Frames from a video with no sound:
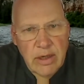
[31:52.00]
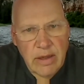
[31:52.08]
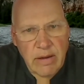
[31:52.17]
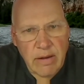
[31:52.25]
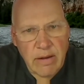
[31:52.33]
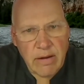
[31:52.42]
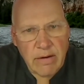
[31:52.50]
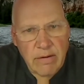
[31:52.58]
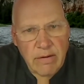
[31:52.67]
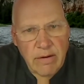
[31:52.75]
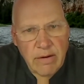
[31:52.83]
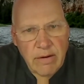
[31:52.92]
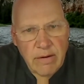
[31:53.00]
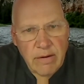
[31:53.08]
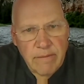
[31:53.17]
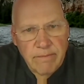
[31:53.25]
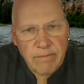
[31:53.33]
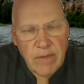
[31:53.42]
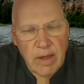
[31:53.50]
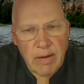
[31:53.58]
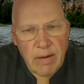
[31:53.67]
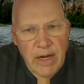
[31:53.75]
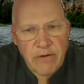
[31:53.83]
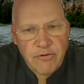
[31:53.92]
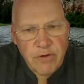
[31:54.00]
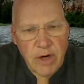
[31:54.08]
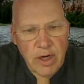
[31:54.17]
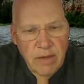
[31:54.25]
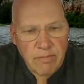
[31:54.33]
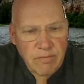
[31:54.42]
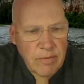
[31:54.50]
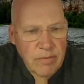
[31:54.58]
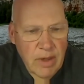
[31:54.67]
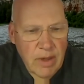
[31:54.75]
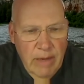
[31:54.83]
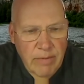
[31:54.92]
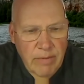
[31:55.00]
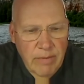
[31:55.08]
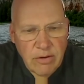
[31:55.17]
I'm not